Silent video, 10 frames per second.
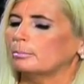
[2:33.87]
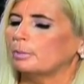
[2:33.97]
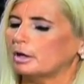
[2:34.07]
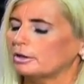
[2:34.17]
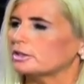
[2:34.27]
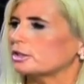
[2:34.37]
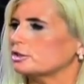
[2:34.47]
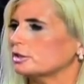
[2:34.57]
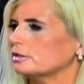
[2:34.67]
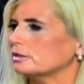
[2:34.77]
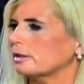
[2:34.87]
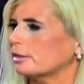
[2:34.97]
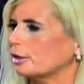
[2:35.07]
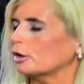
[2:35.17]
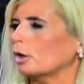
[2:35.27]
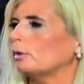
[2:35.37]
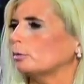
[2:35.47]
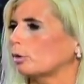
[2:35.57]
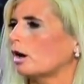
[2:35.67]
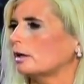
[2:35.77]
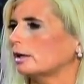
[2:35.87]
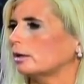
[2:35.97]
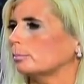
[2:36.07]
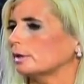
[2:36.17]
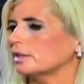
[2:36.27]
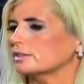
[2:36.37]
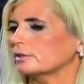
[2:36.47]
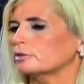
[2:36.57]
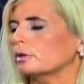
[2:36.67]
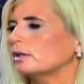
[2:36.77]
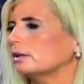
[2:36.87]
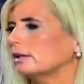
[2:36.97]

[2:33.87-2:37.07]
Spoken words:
politicians, they're going wrong here, because they're trying to